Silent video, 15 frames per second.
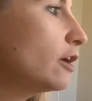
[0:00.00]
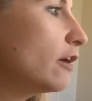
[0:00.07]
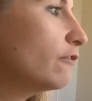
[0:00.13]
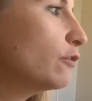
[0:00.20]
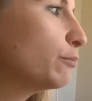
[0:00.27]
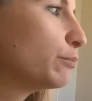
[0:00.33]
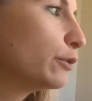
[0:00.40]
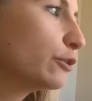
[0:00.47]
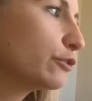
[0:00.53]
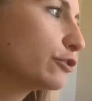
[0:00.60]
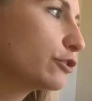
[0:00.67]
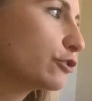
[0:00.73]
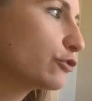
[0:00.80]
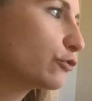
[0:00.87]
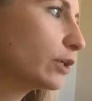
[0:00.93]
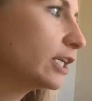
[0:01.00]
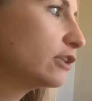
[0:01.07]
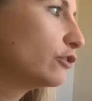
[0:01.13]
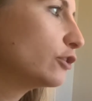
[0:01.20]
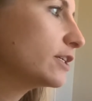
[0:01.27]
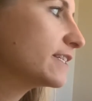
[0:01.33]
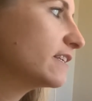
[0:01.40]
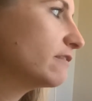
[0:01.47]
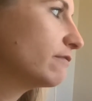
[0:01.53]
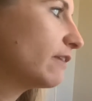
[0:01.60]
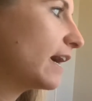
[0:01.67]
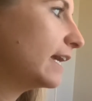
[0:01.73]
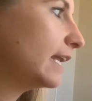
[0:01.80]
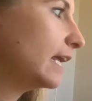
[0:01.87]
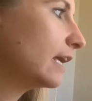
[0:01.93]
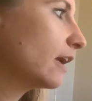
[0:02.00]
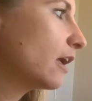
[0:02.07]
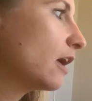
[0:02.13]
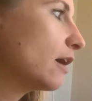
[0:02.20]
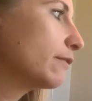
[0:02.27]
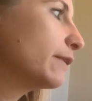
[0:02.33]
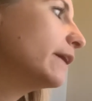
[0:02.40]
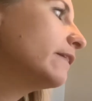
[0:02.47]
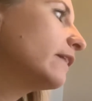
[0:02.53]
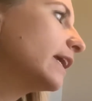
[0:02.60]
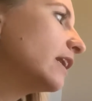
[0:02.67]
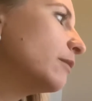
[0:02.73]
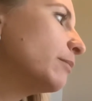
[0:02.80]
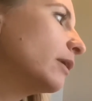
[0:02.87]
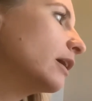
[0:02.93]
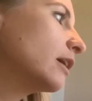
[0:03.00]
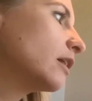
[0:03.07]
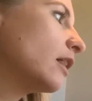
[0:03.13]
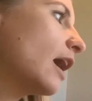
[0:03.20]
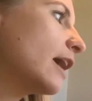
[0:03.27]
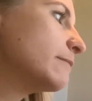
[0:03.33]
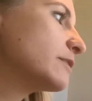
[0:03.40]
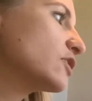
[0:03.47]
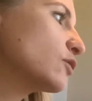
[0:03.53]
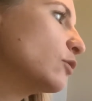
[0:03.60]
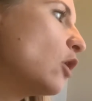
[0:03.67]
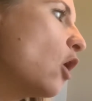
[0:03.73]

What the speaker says: of a birch tree looks inviting. The ladybug climbs through a